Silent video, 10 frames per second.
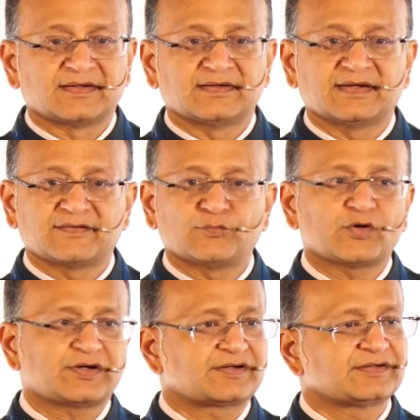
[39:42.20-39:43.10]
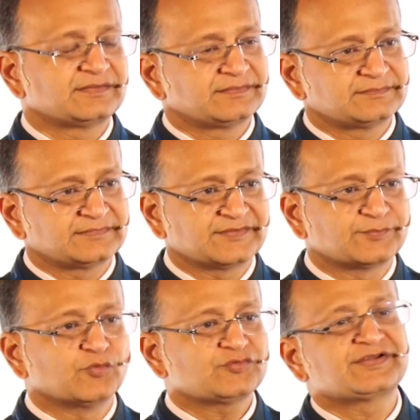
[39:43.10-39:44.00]
And what
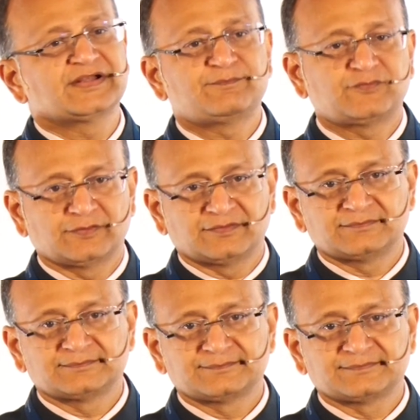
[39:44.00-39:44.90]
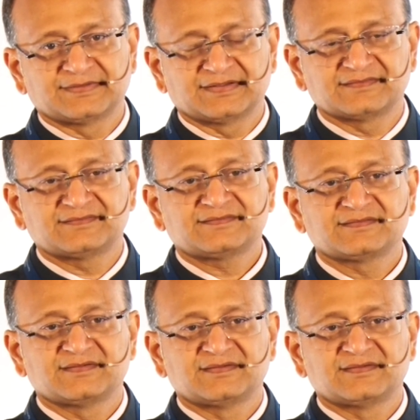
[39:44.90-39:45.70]
is most helpful is,